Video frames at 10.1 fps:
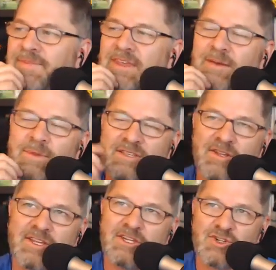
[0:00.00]
It means I'll
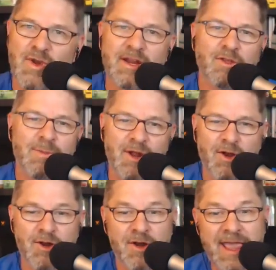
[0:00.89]
need to train a little bit
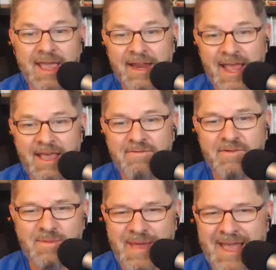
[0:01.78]
harder. And
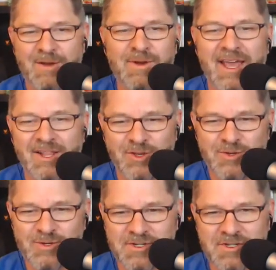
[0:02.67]
every pound I
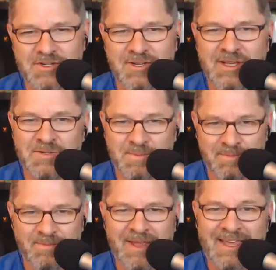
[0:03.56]
lose is
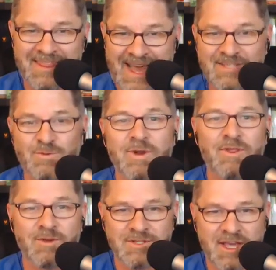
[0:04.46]
like, that's one of
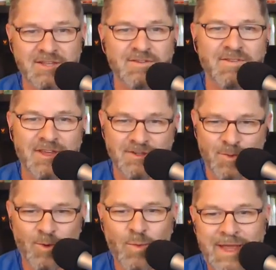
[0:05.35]
those kinds of things
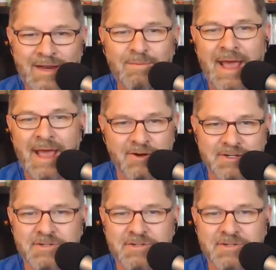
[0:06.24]
where weight matters.